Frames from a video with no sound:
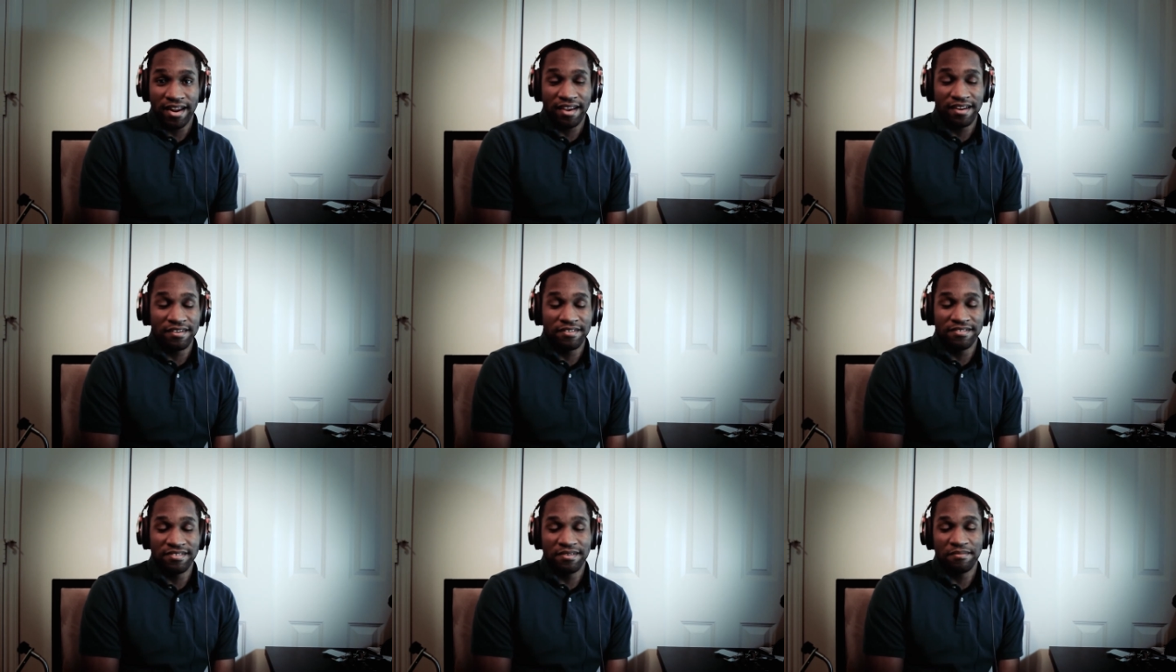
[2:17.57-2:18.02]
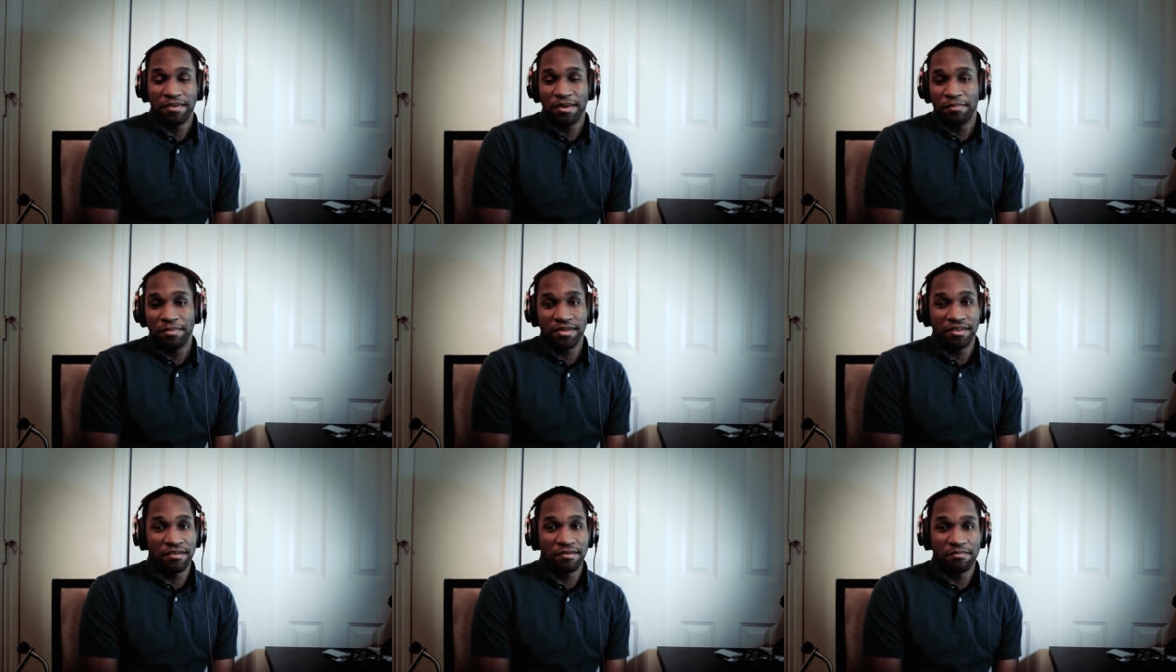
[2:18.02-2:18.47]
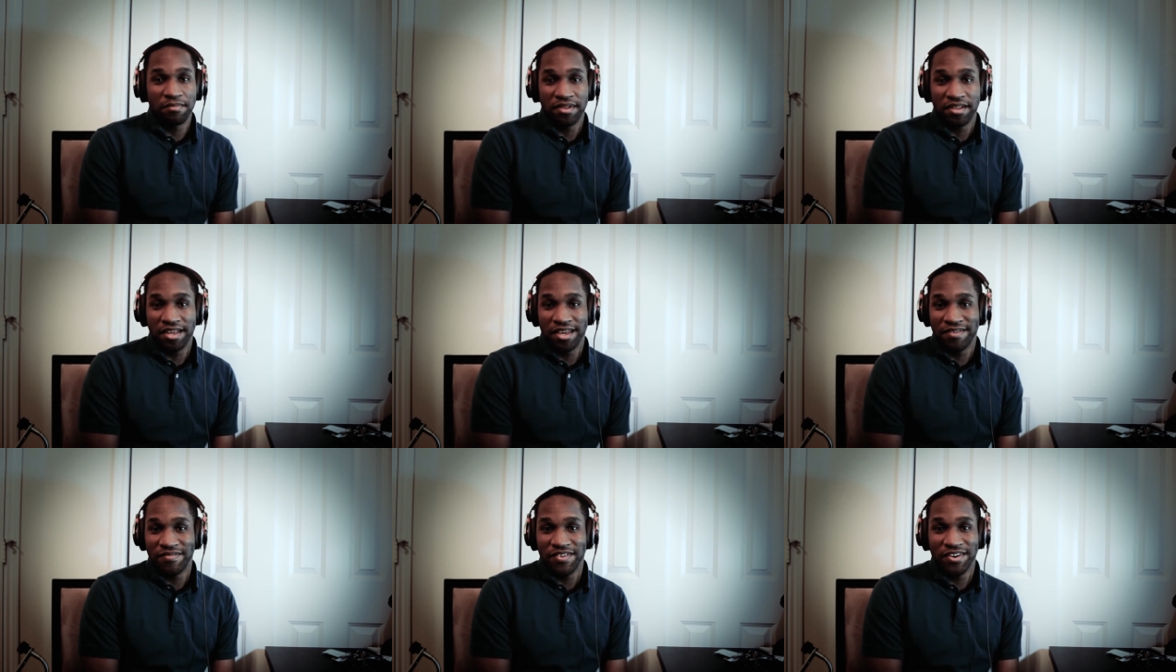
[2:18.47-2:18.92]
I know some people don't
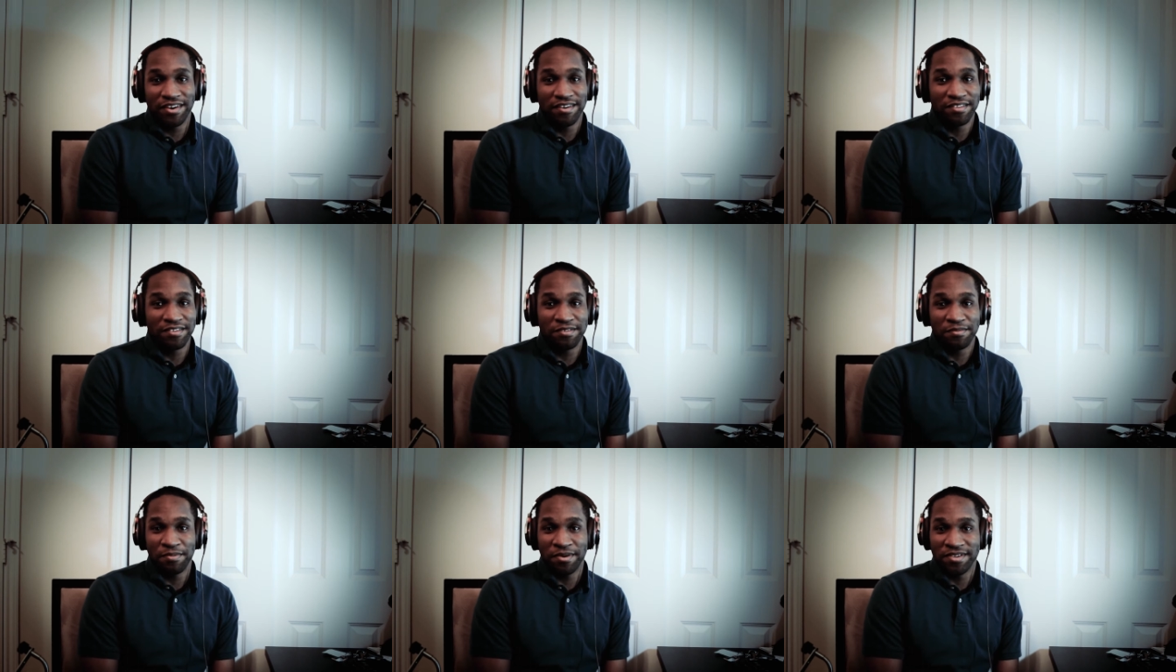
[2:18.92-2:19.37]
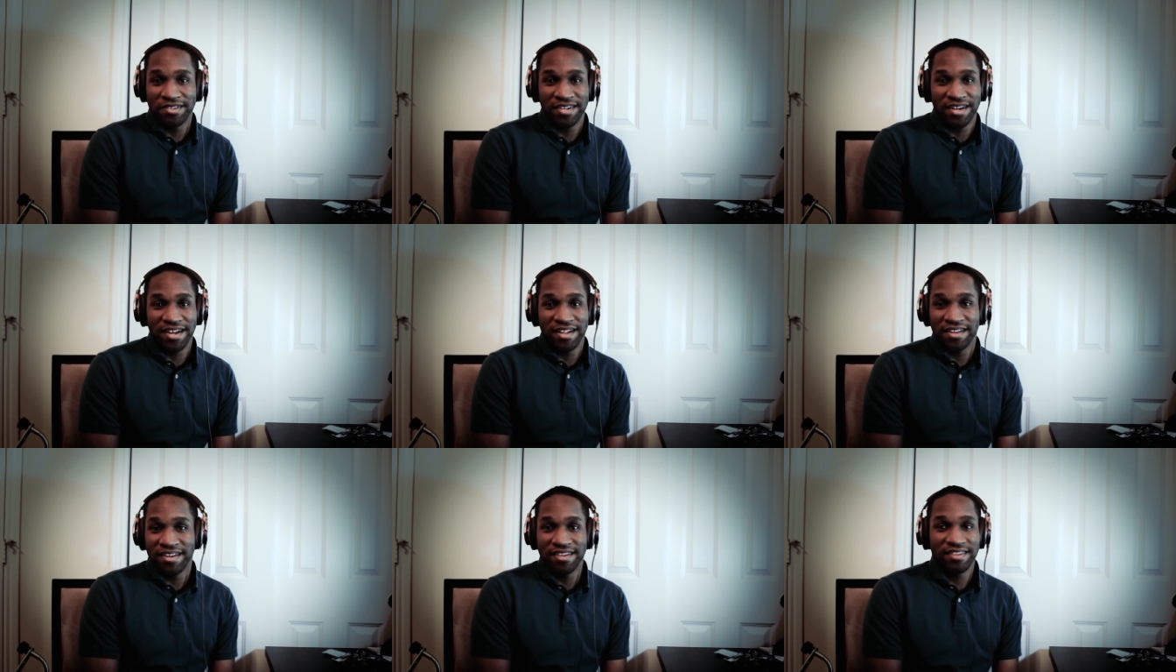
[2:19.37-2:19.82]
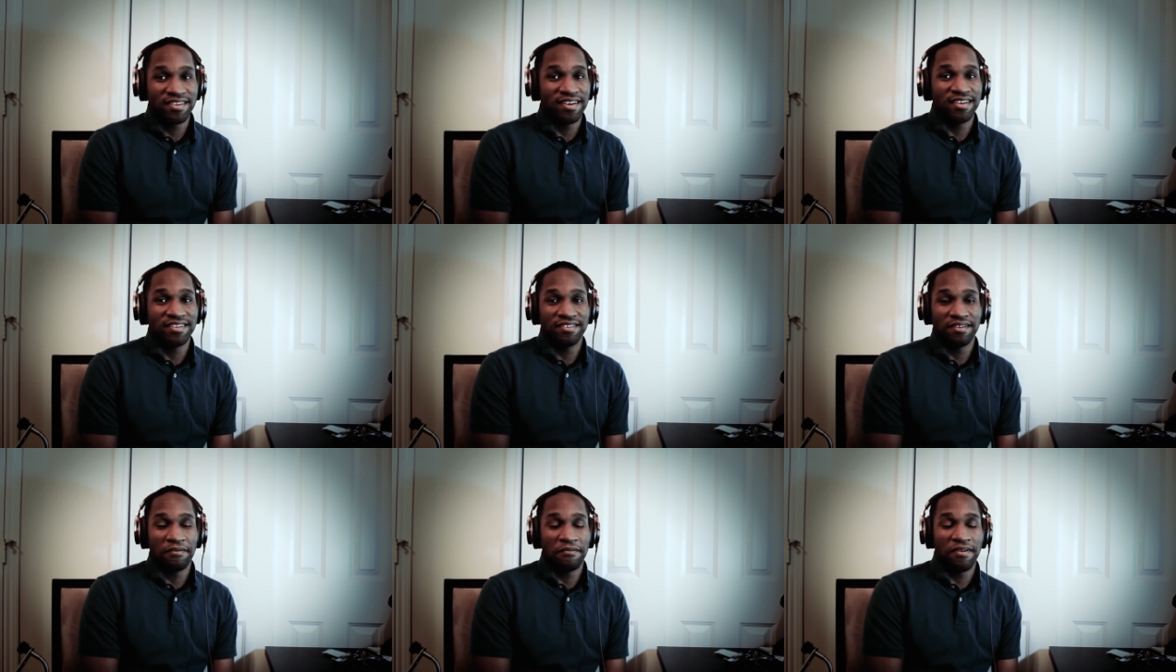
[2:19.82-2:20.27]
believe in all those personality
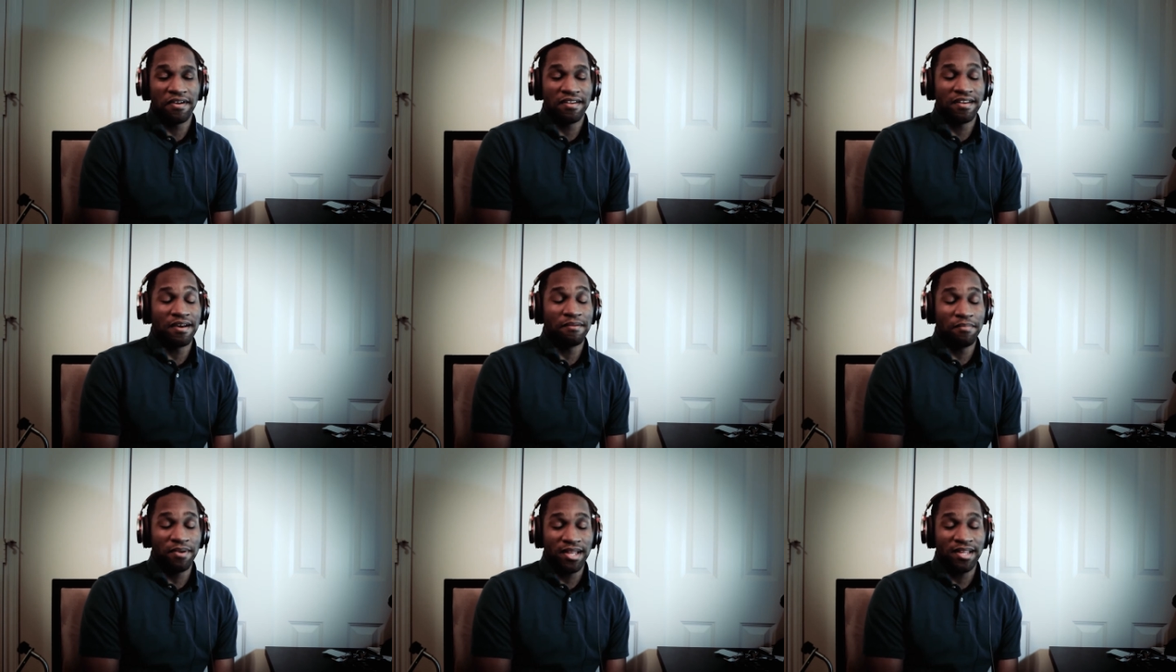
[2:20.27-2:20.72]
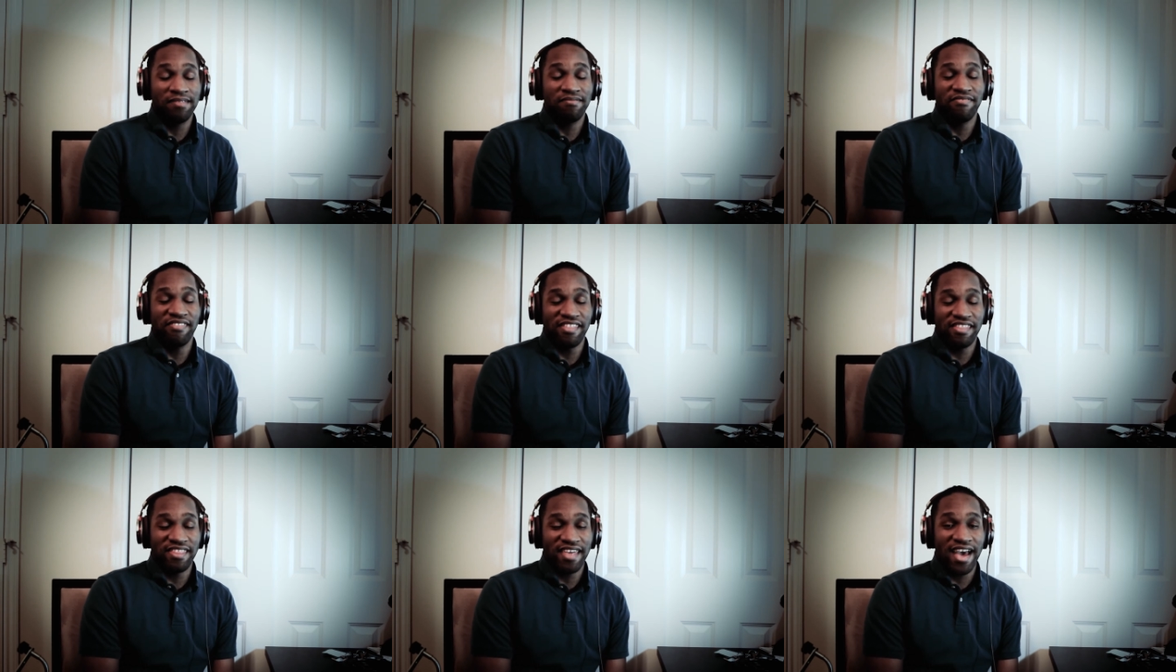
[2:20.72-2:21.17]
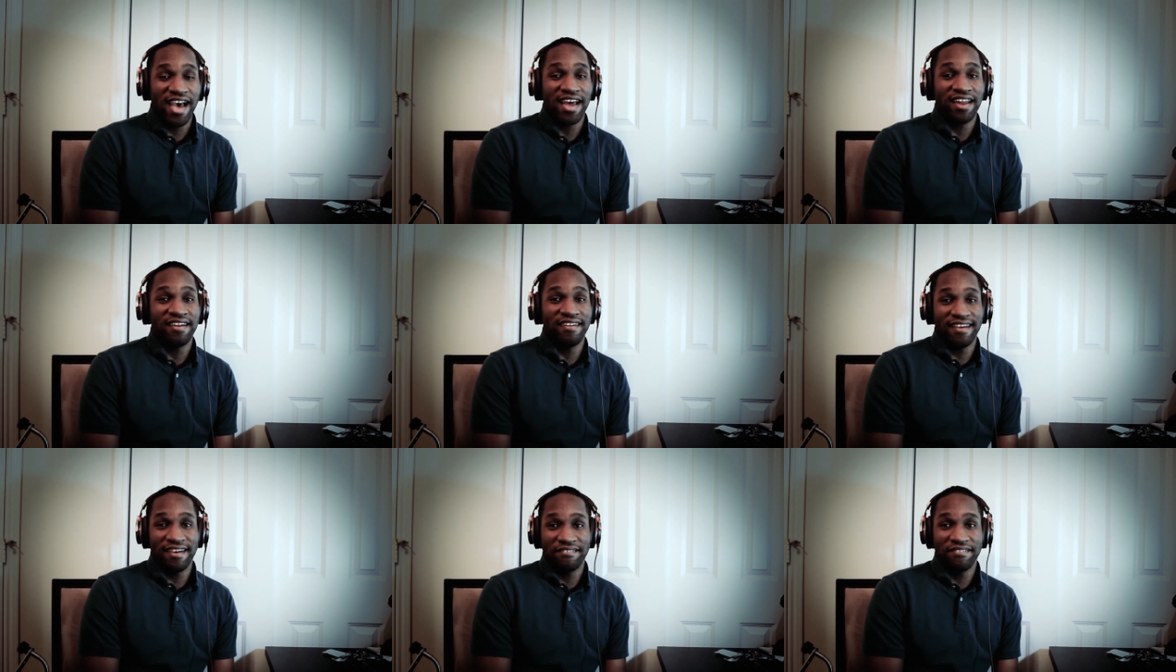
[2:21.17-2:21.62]
tests and whatnot, but
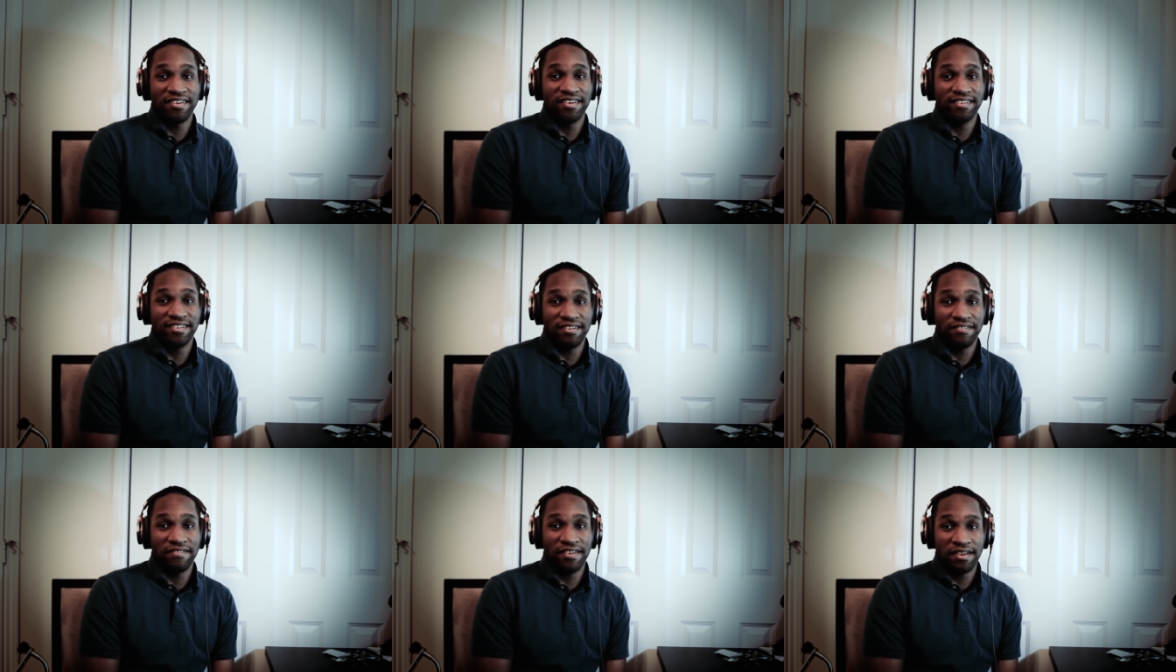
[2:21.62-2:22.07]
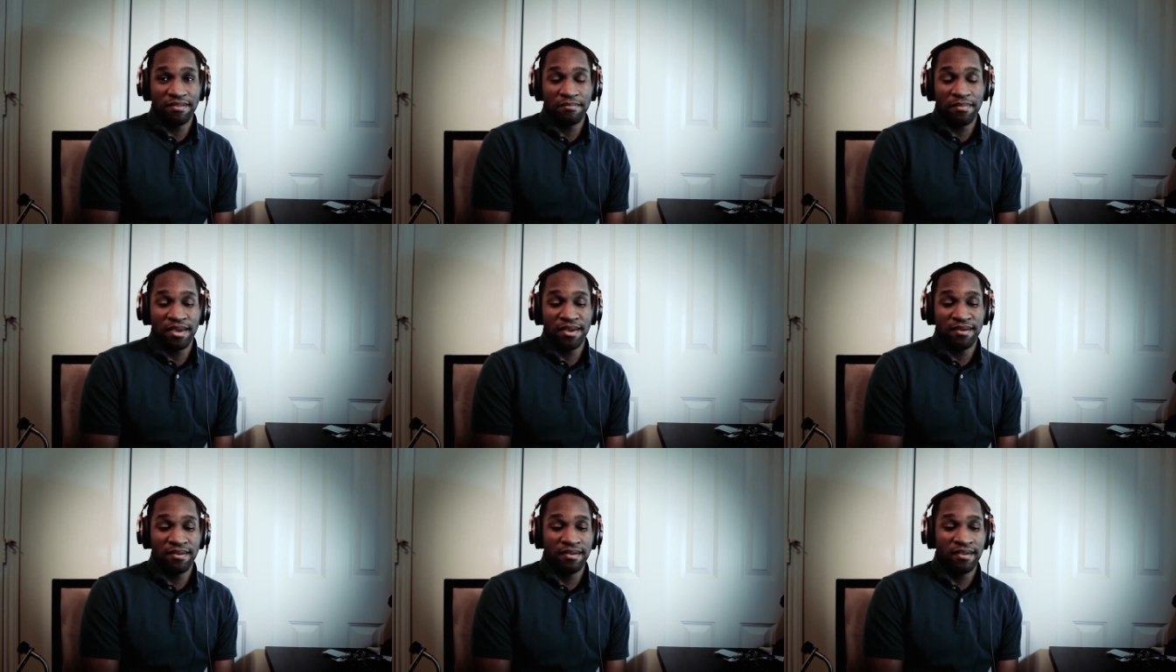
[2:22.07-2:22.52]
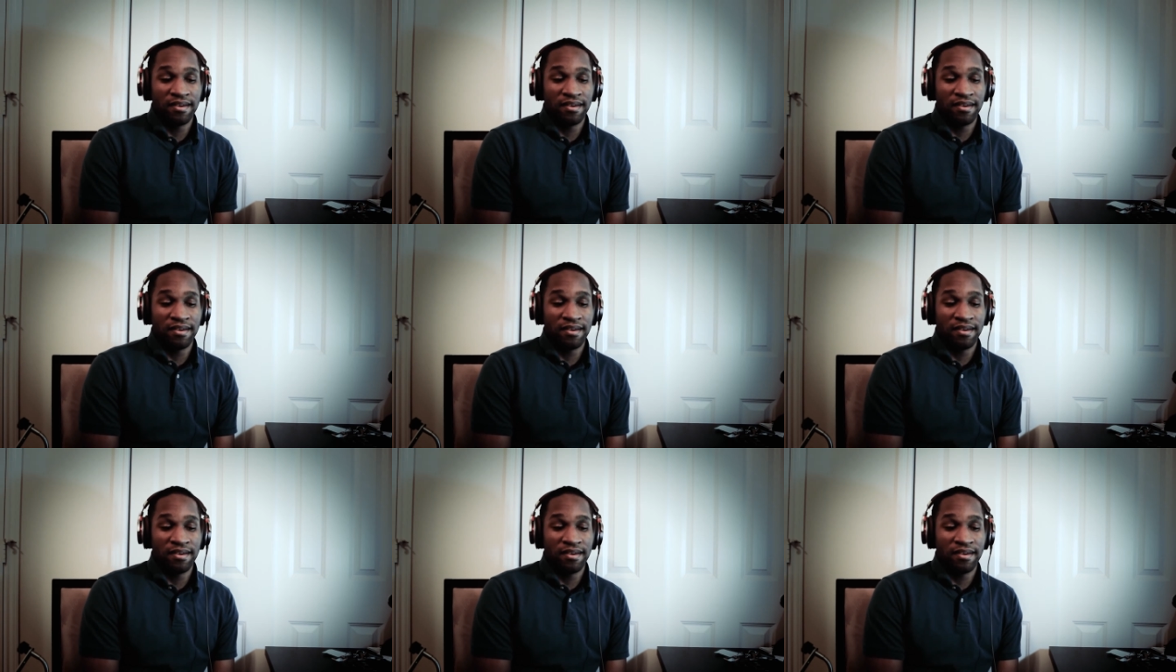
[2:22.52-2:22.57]
that definitely fit me.